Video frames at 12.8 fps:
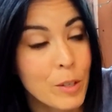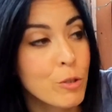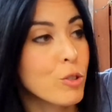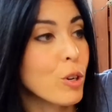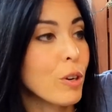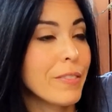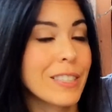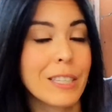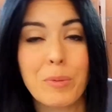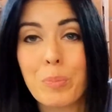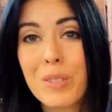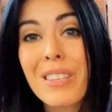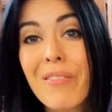So if it's a
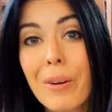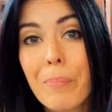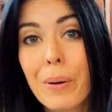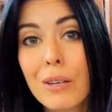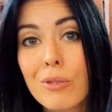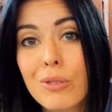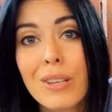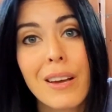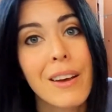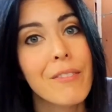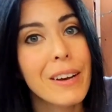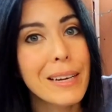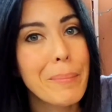specific pose,
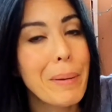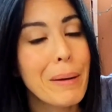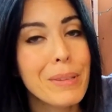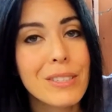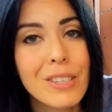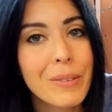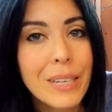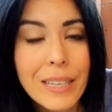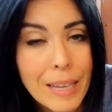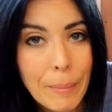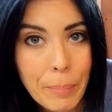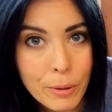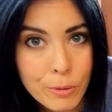find a pop that's already in
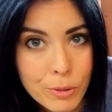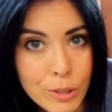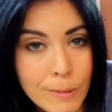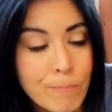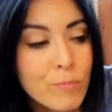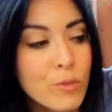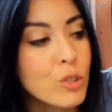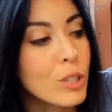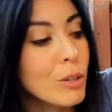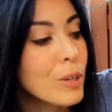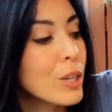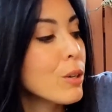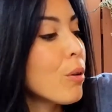that pose. So that
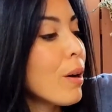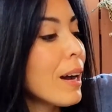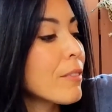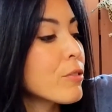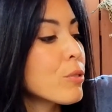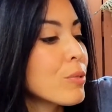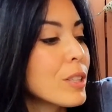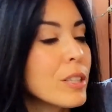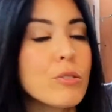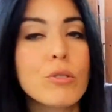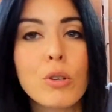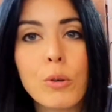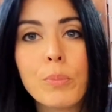way you don't have to really
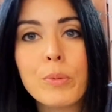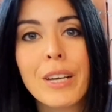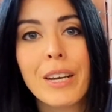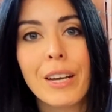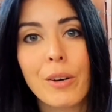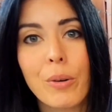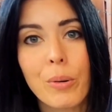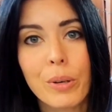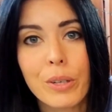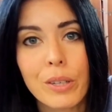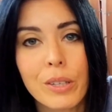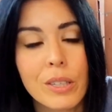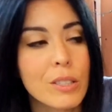sculpt in
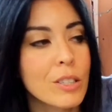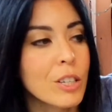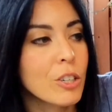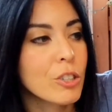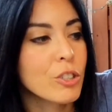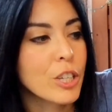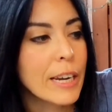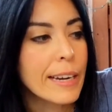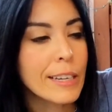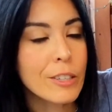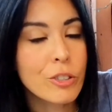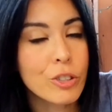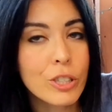order to
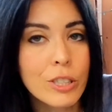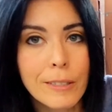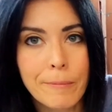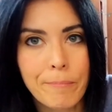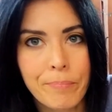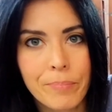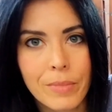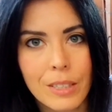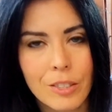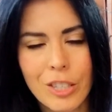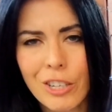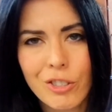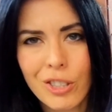change
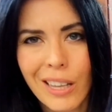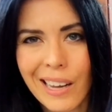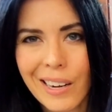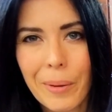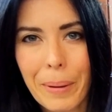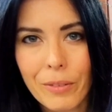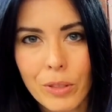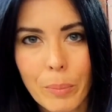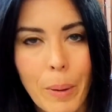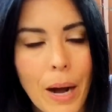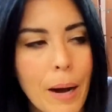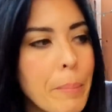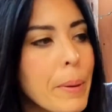a lot about the
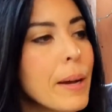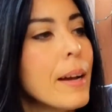pop.